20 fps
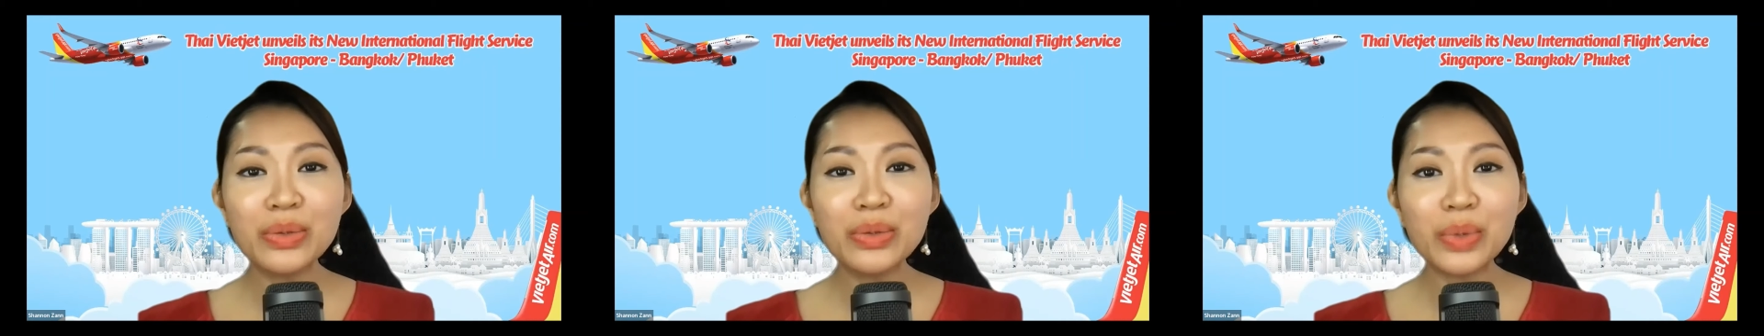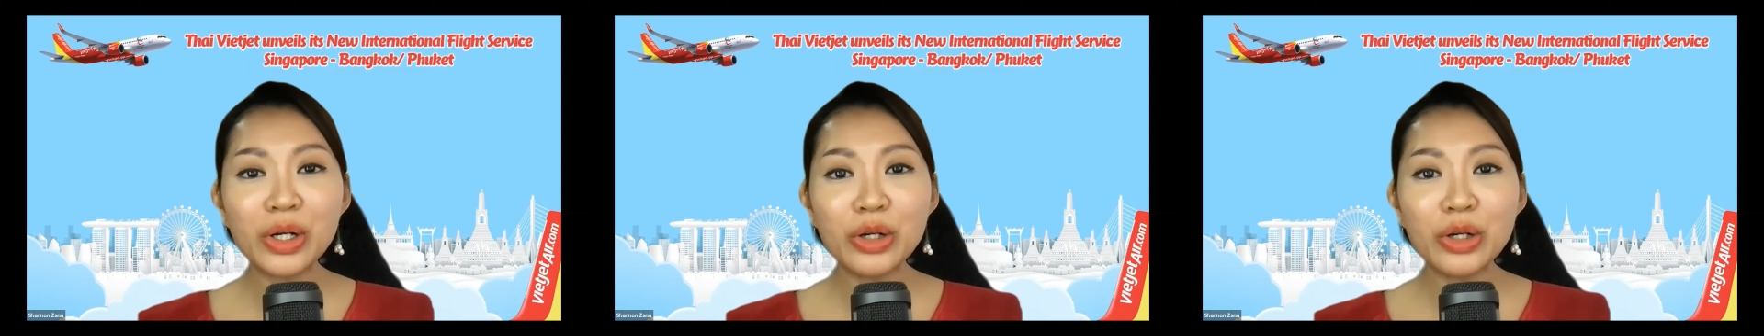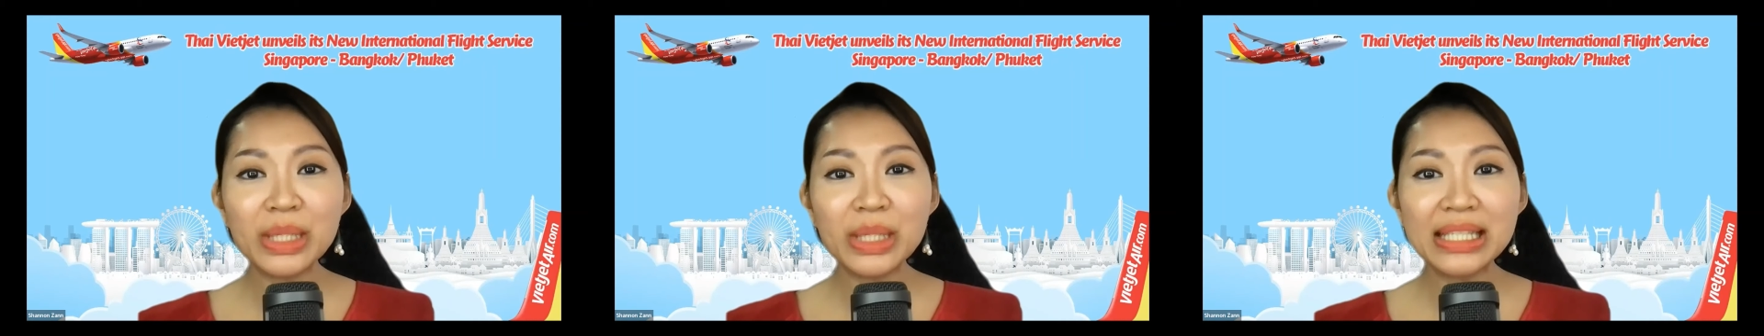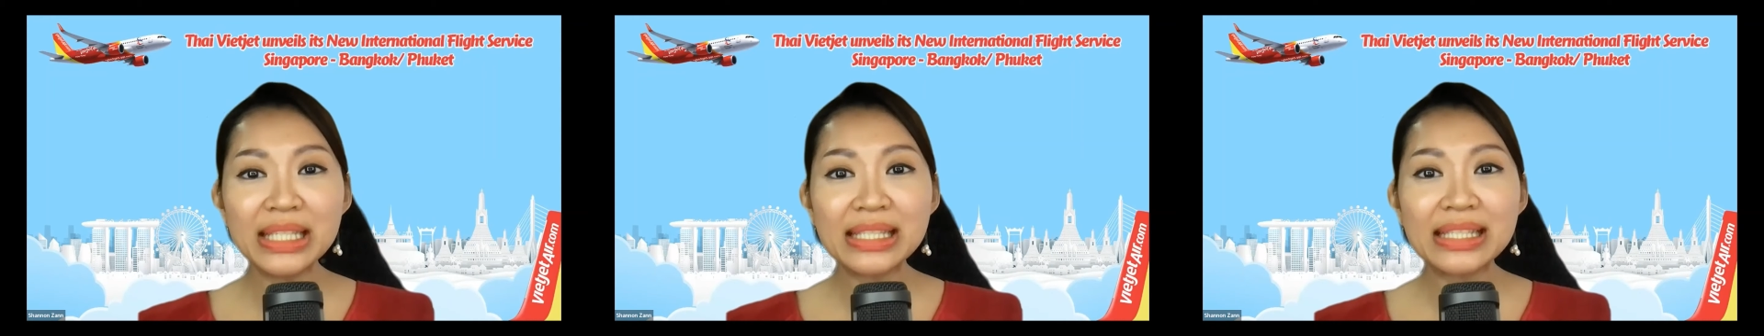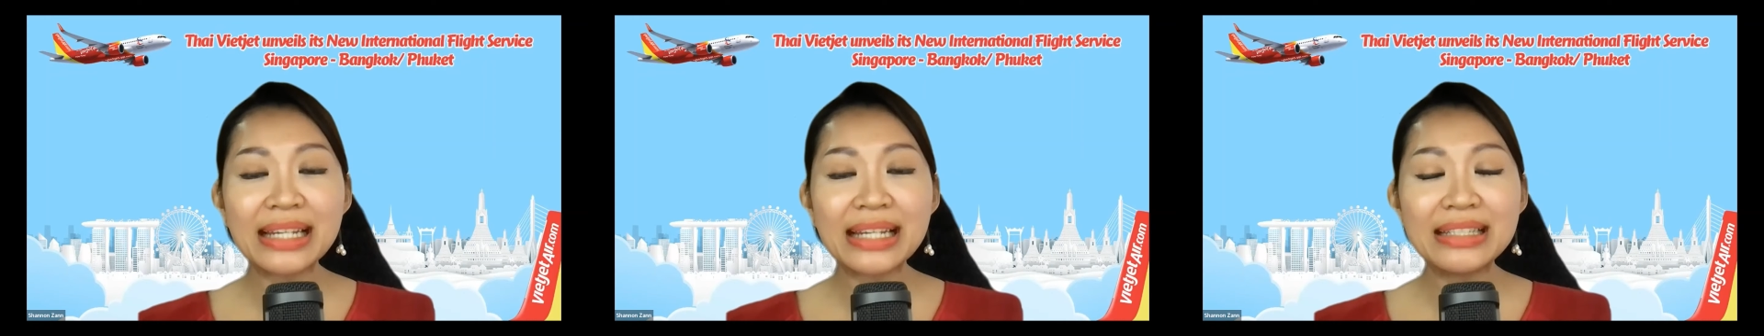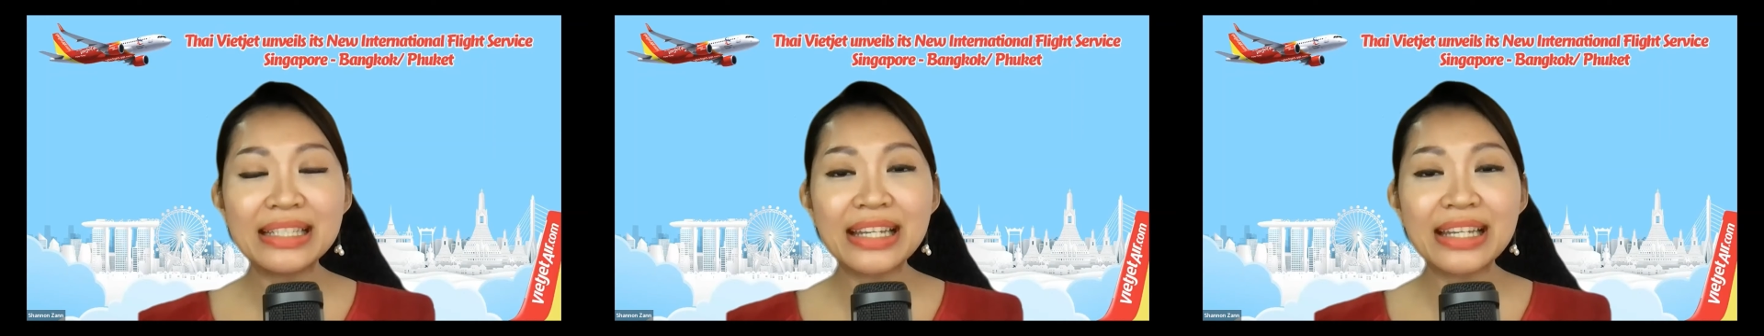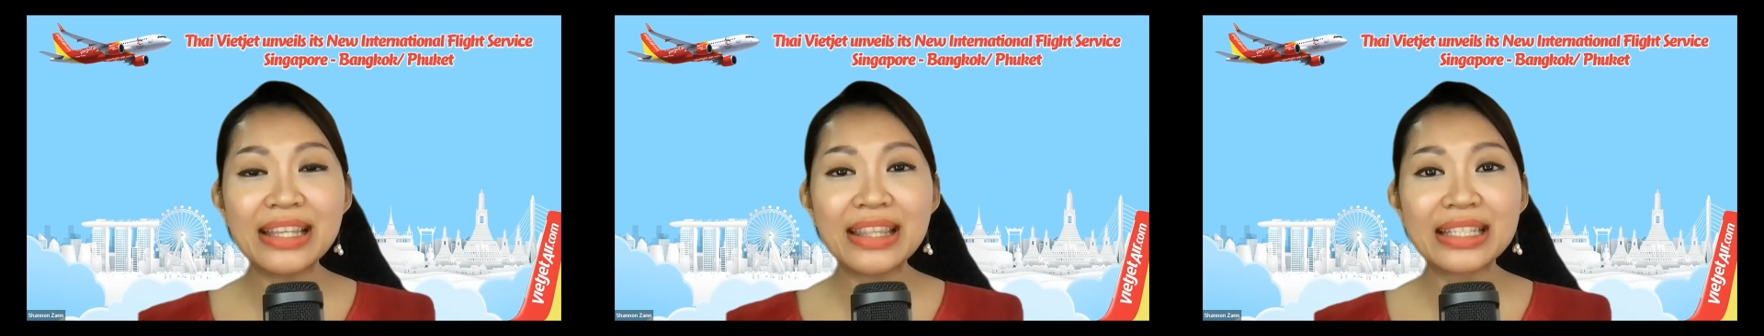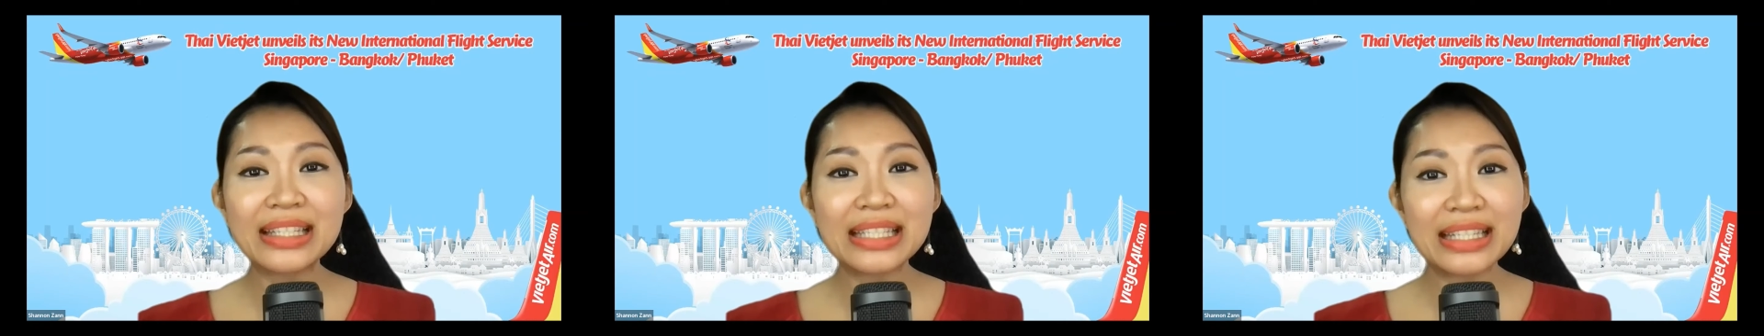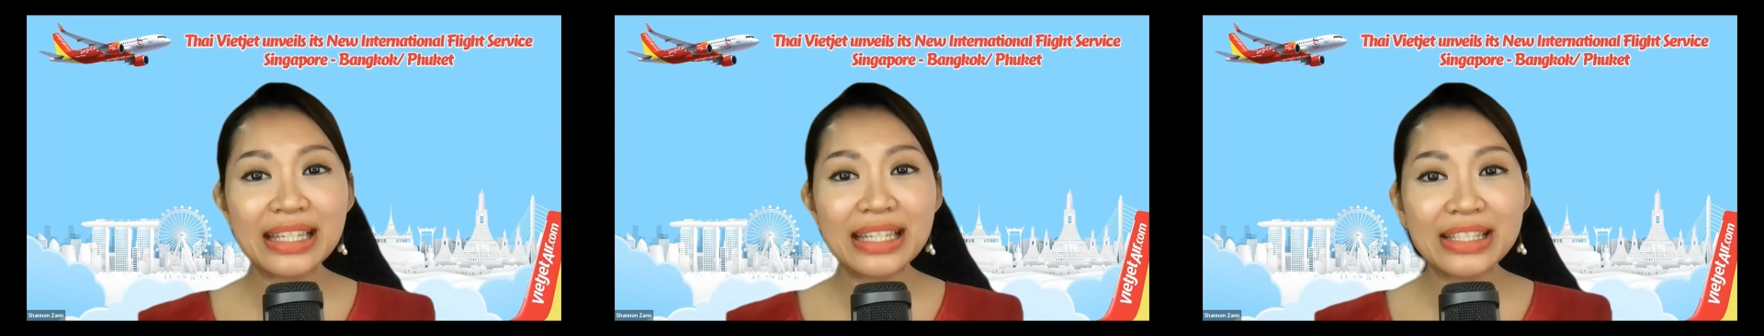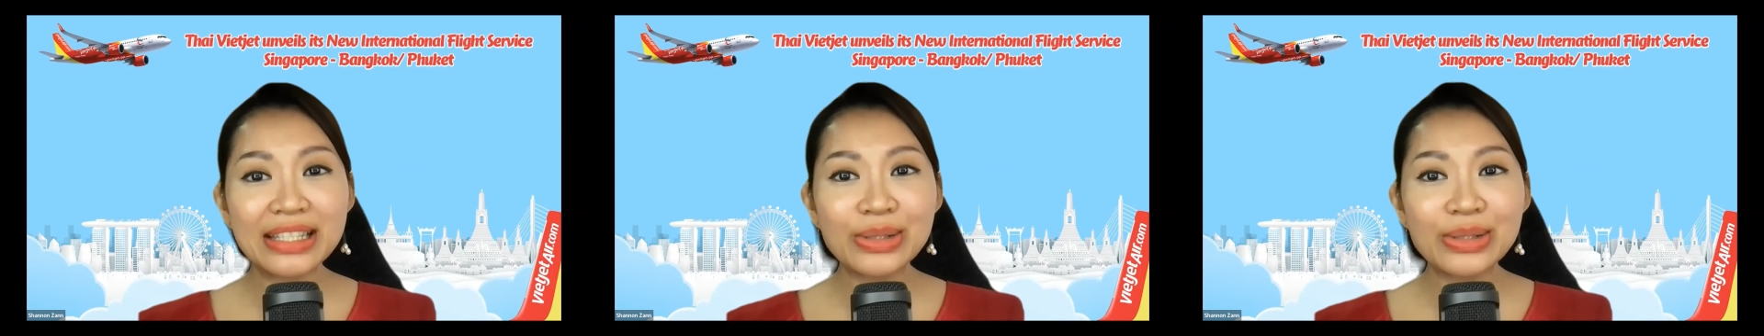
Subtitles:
will be sending the tickets